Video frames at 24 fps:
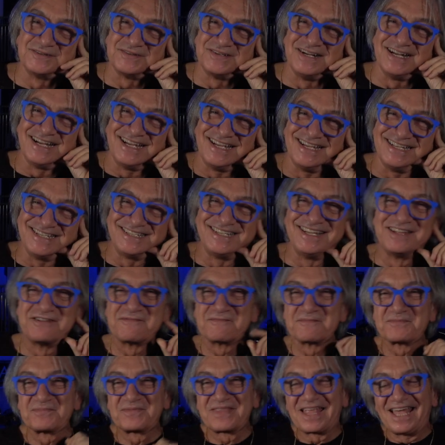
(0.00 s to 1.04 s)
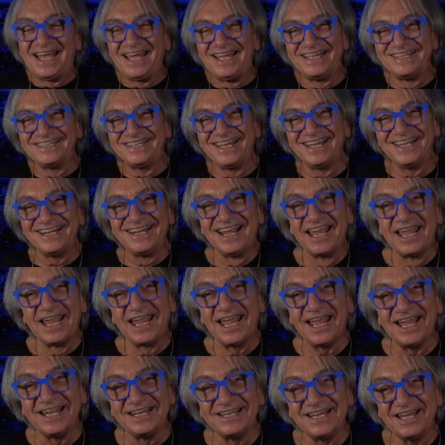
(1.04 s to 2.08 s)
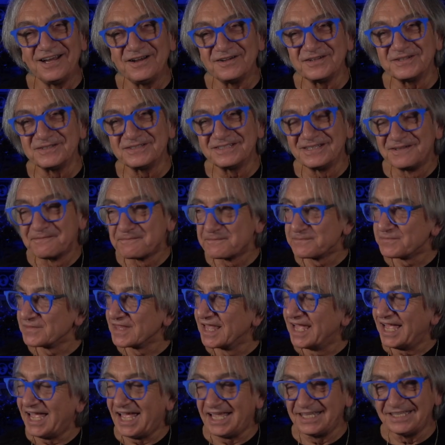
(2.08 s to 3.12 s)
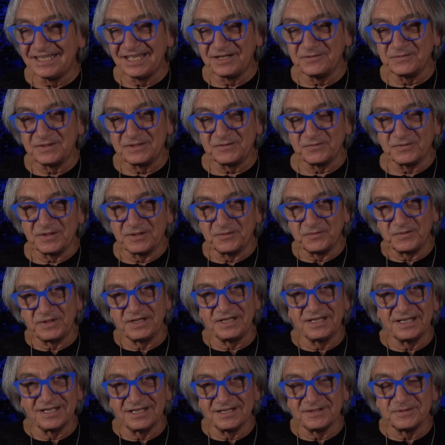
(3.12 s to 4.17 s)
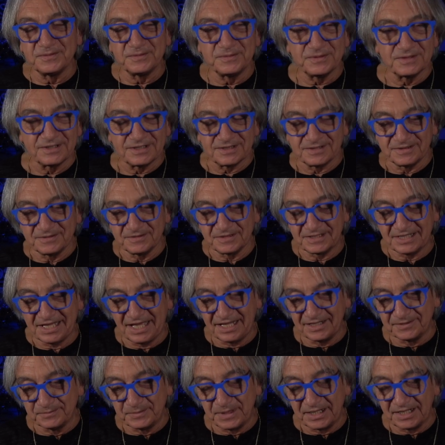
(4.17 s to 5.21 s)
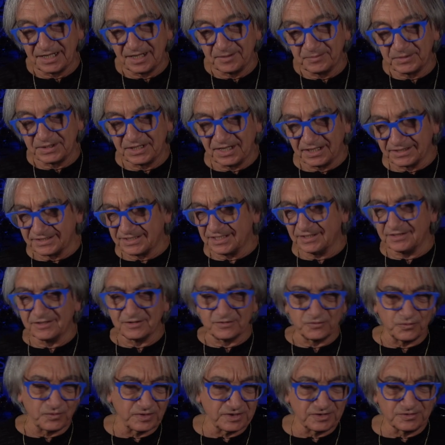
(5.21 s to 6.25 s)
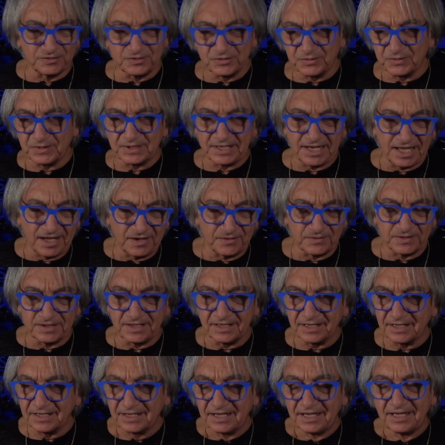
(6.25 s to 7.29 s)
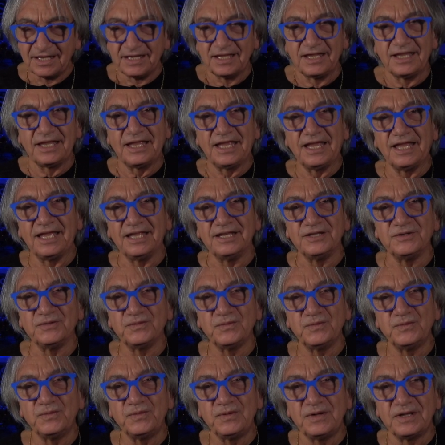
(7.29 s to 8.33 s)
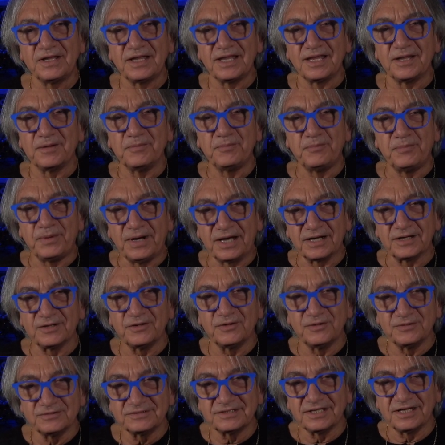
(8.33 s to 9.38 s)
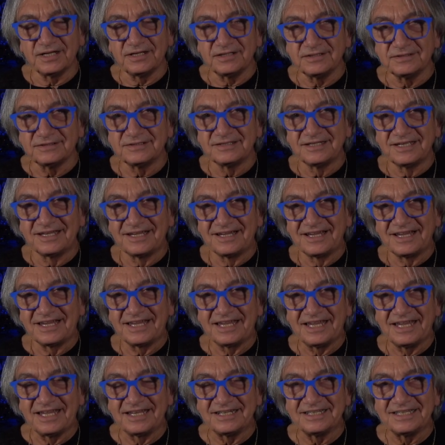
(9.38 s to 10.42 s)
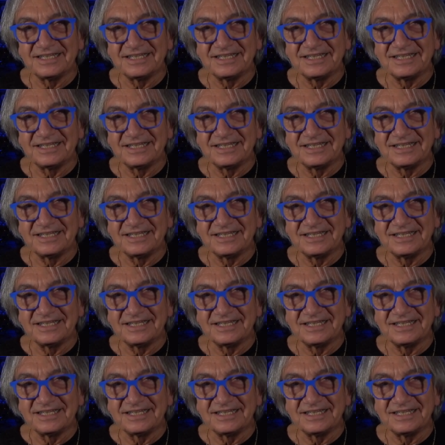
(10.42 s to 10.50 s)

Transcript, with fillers: right? And then and now you and then when when we uh, kind of met up, and I said, you know, what are you doing now? And I, and you bought a hotel in